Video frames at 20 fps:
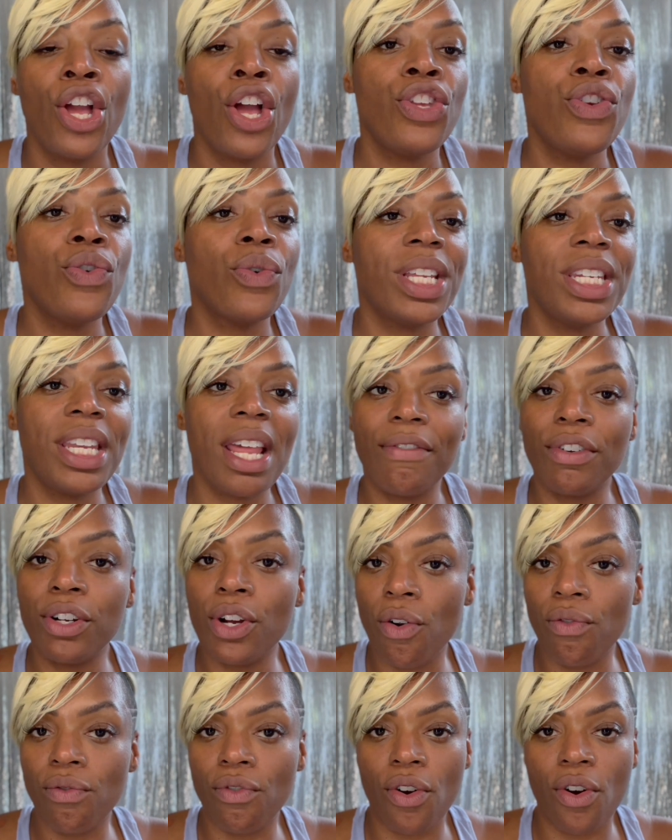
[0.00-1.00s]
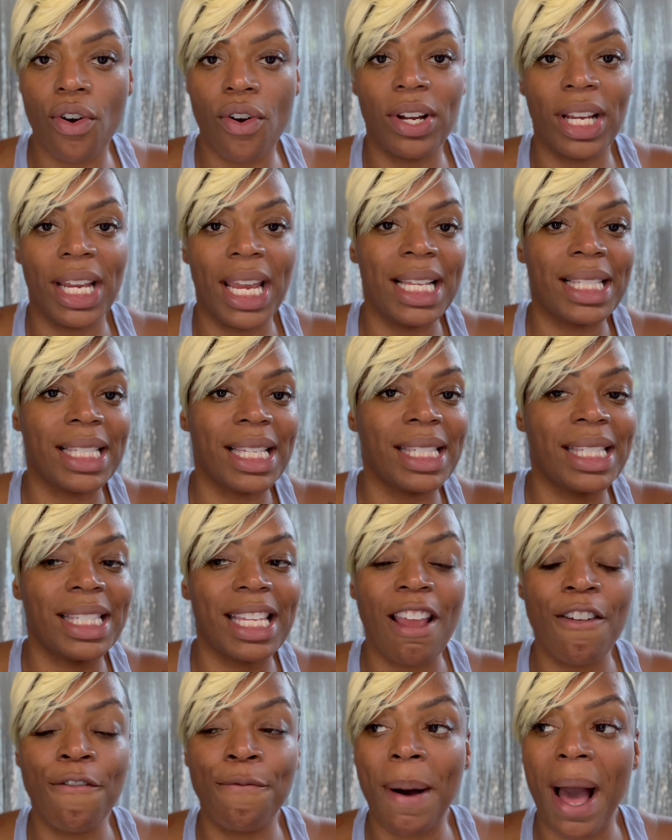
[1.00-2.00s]
You can never go wrong. It's a
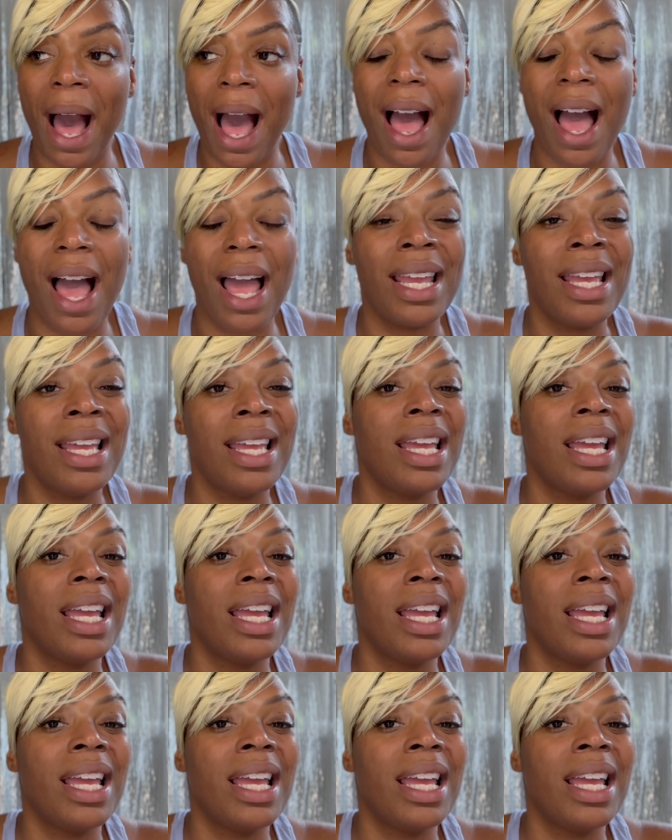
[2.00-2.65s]
safe buy.